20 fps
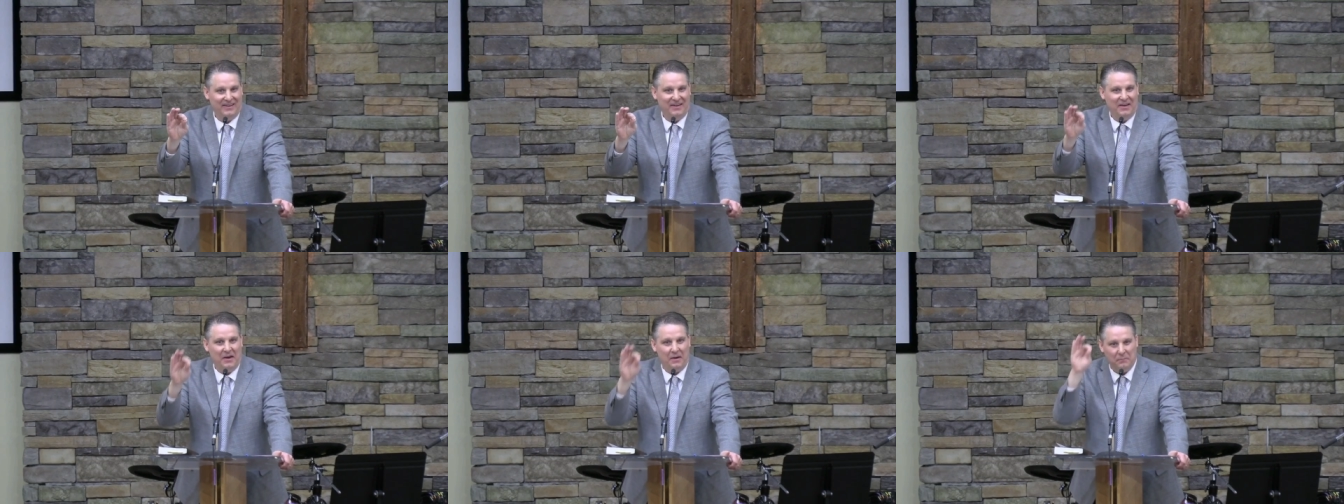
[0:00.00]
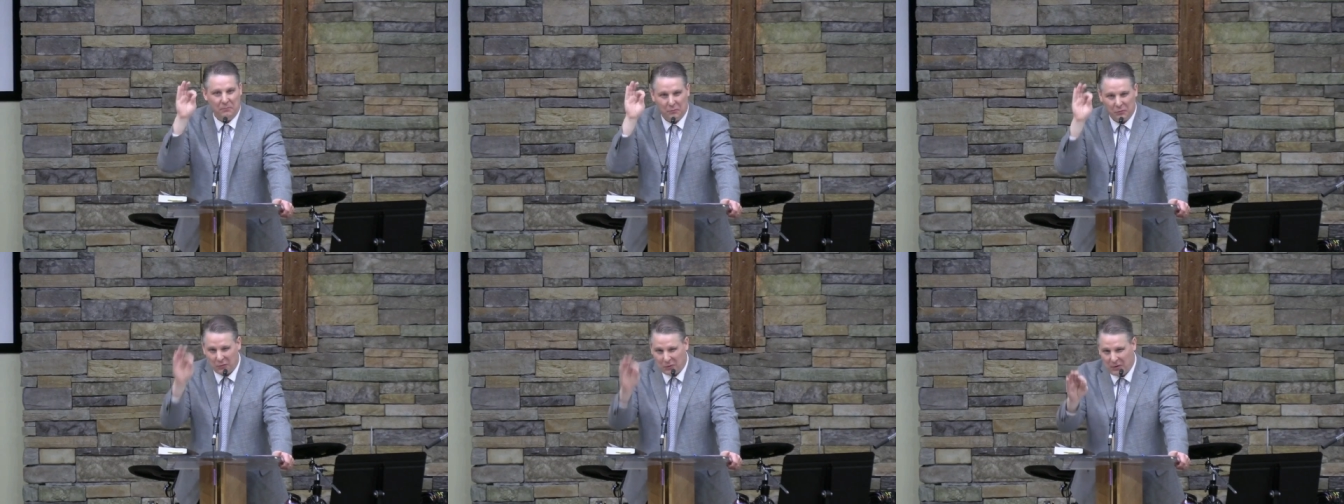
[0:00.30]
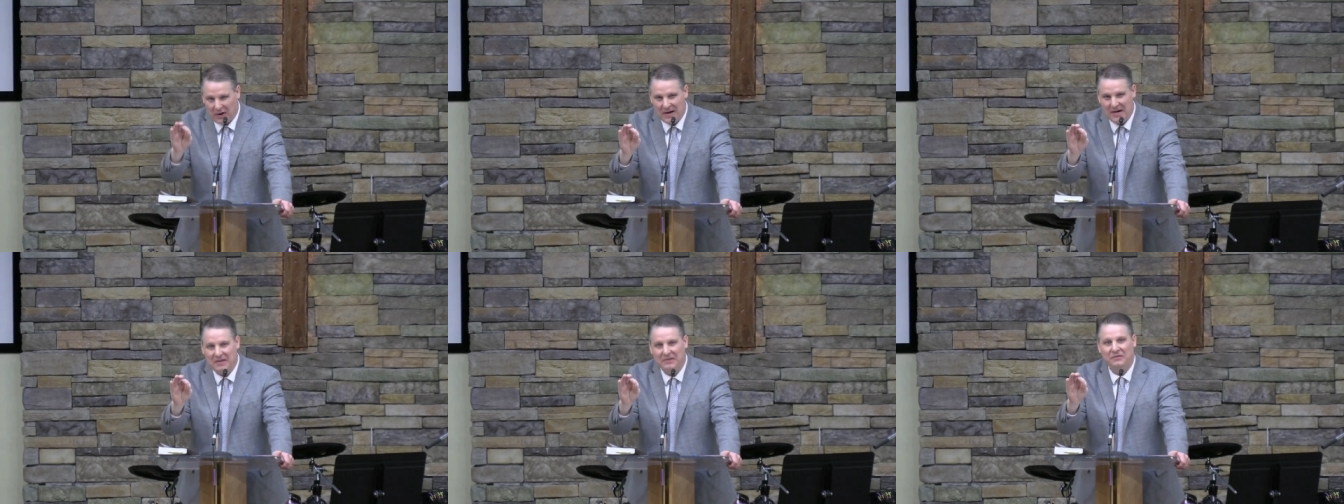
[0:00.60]
and
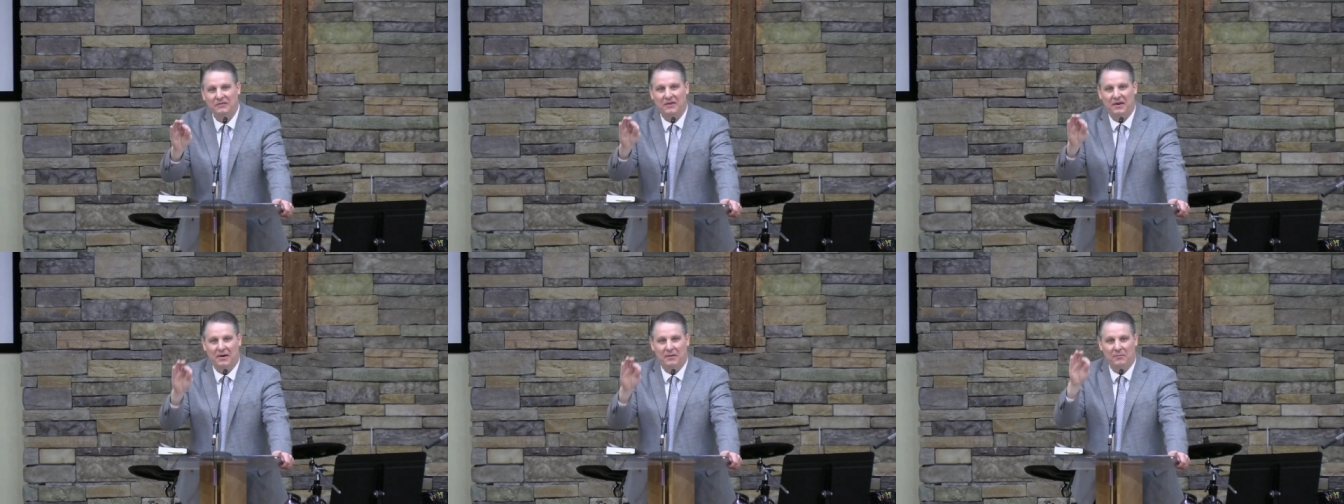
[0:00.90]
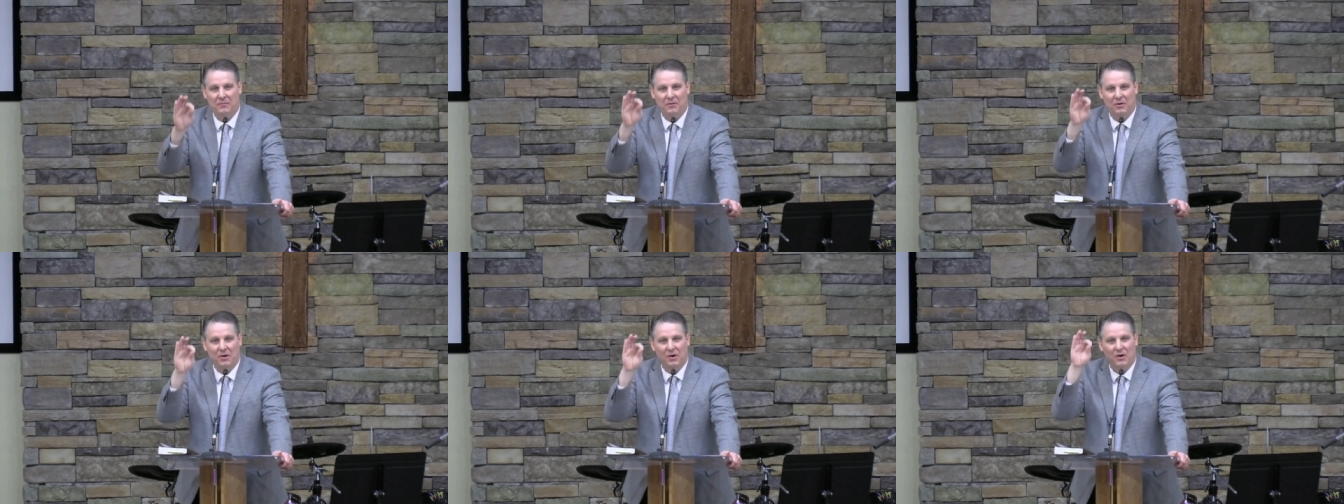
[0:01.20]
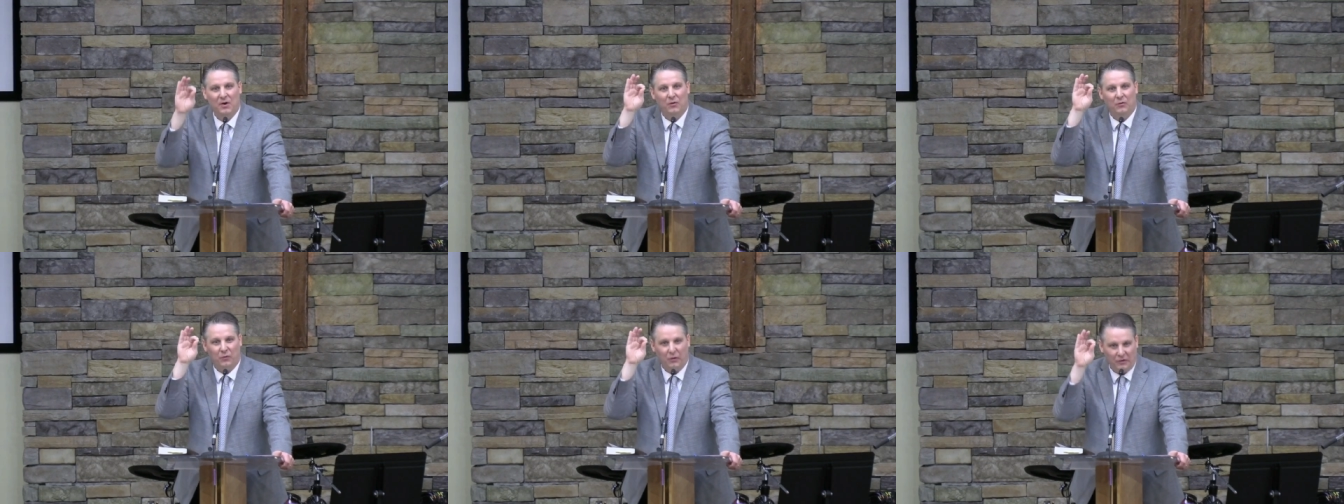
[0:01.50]
praise Him
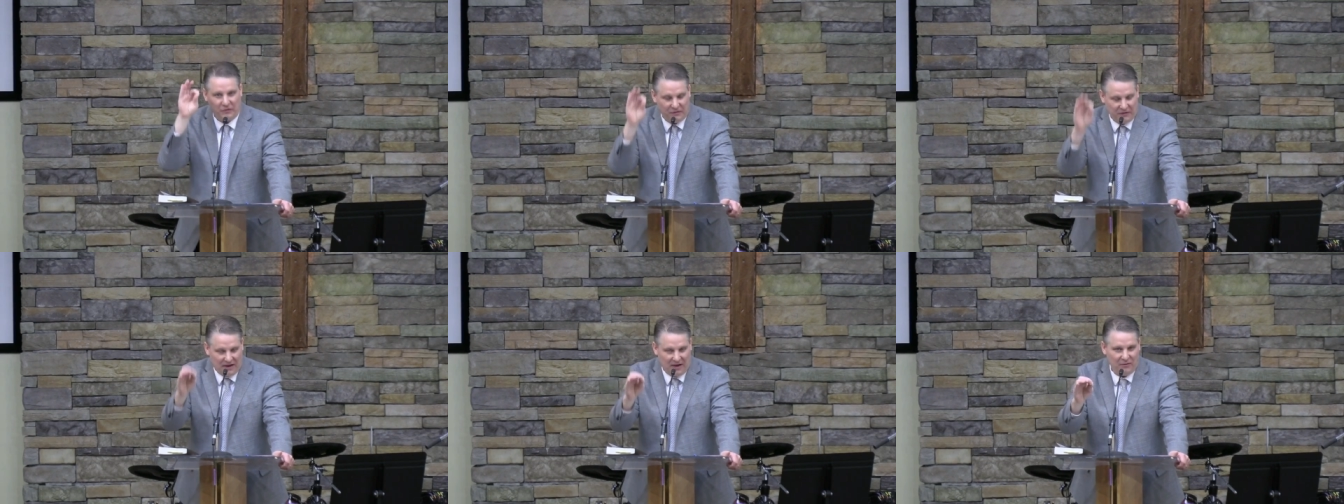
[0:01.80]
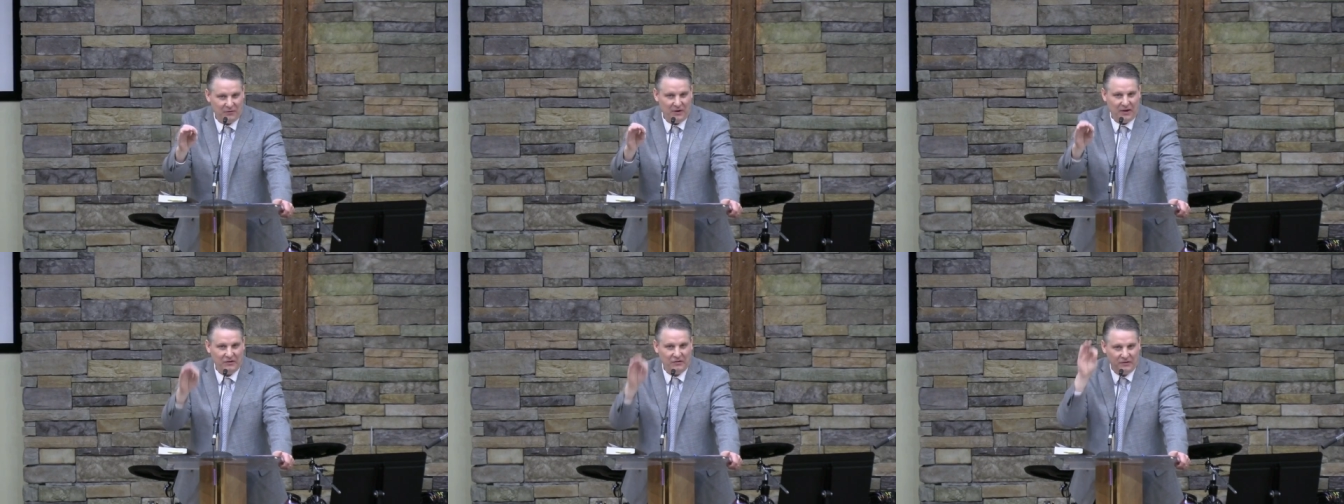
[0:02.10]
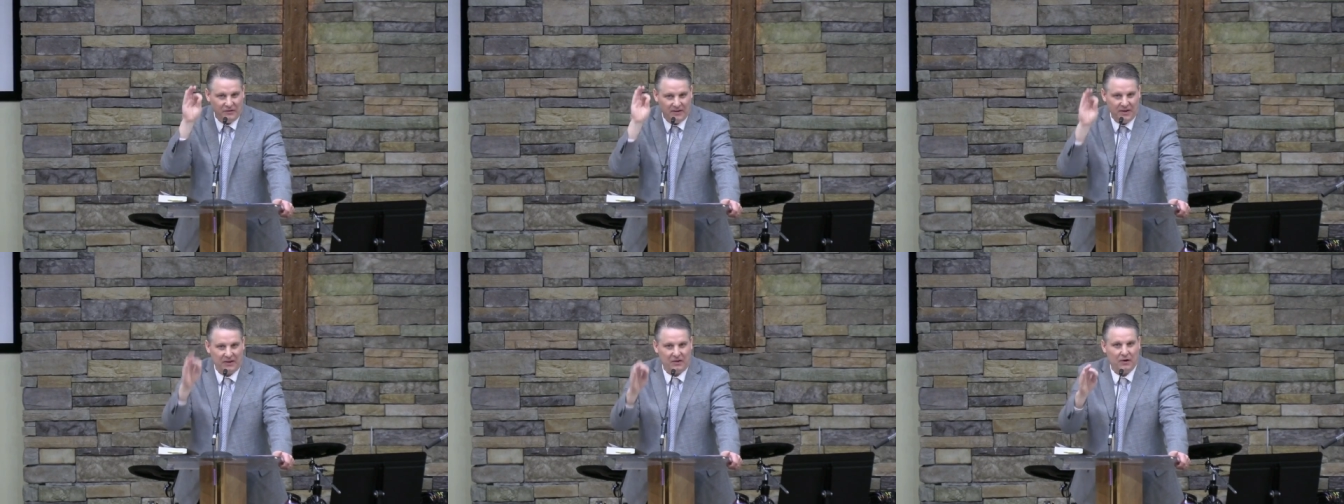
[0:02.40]
for
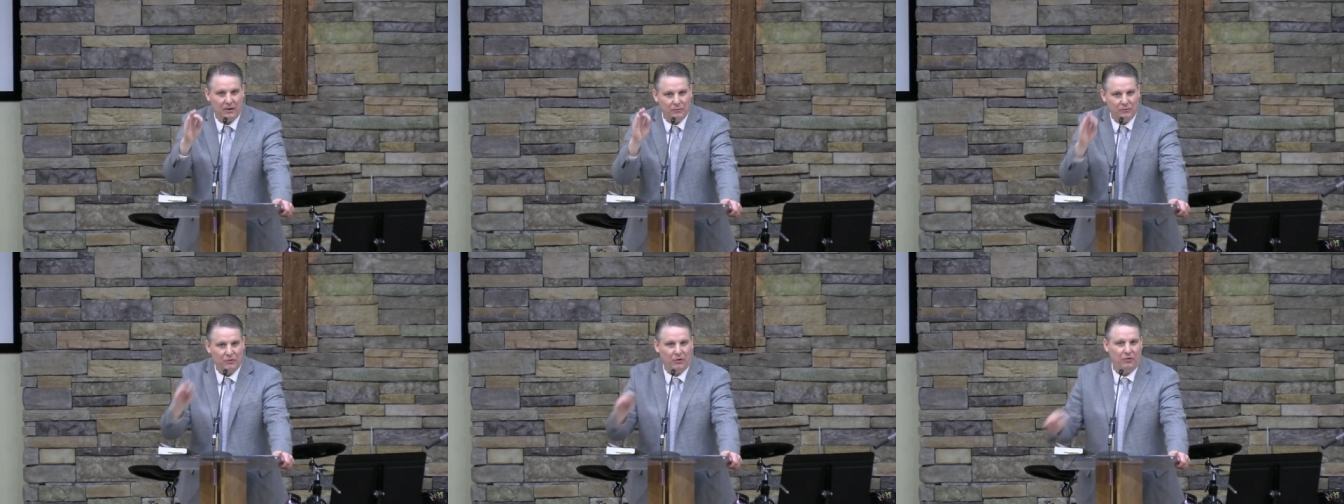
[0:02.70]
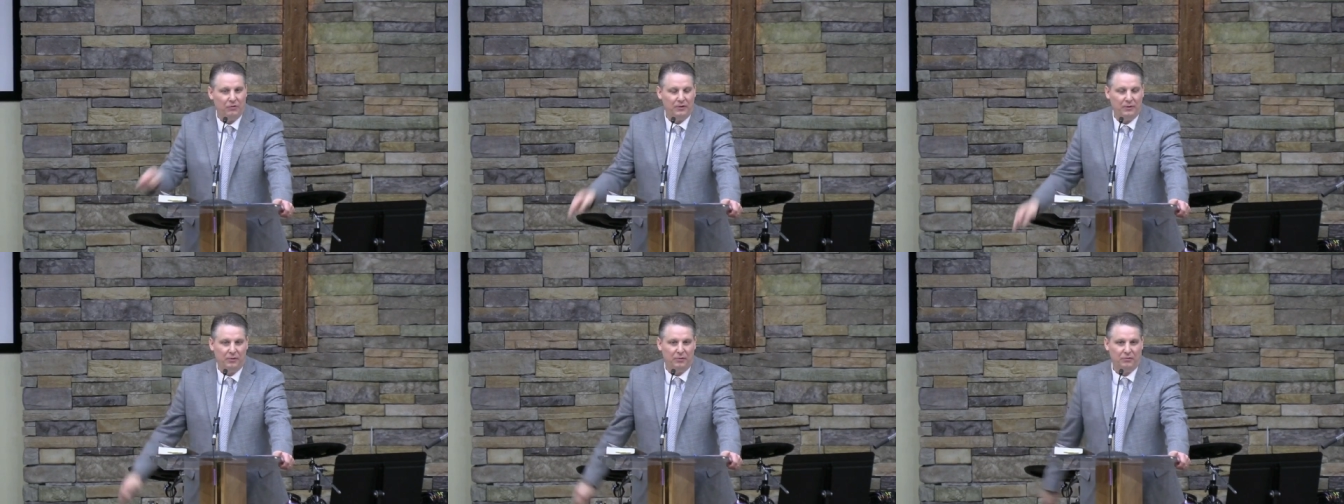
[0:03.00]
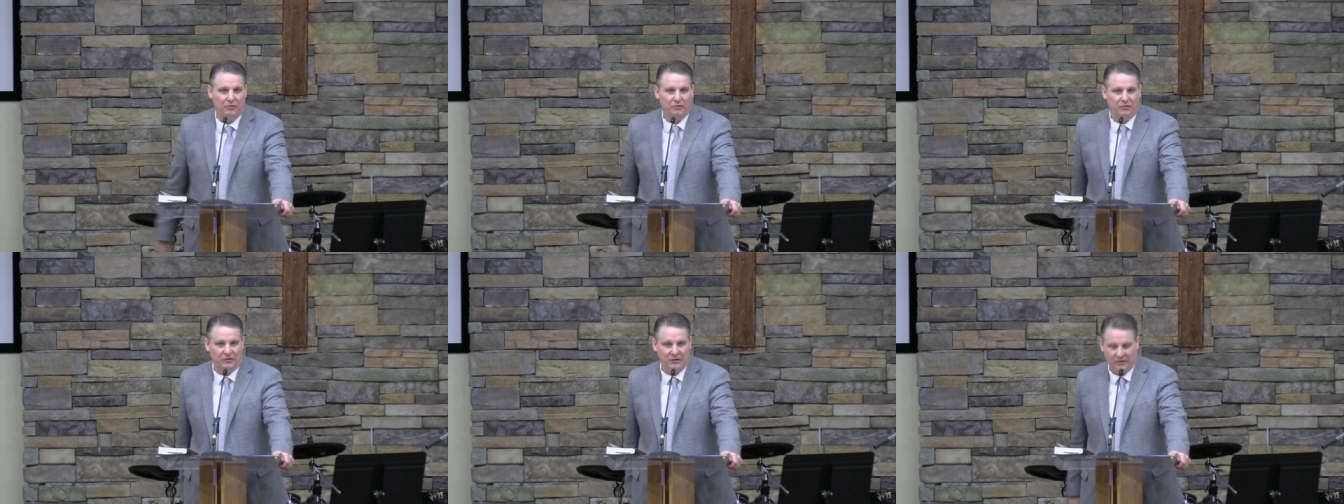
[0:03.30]
salvation that comes only
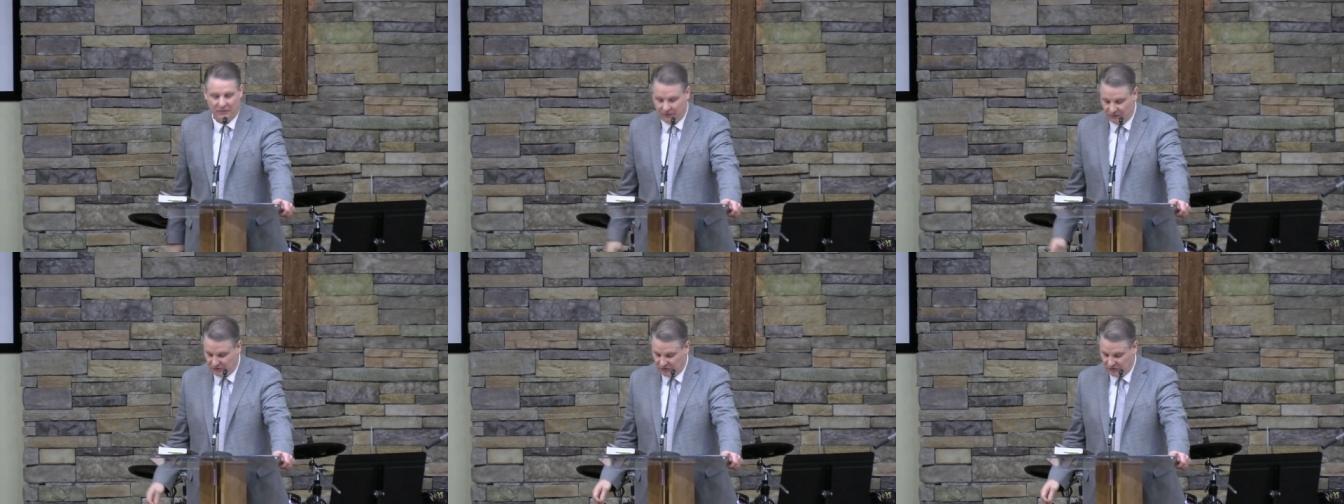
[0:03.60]
through Jesus'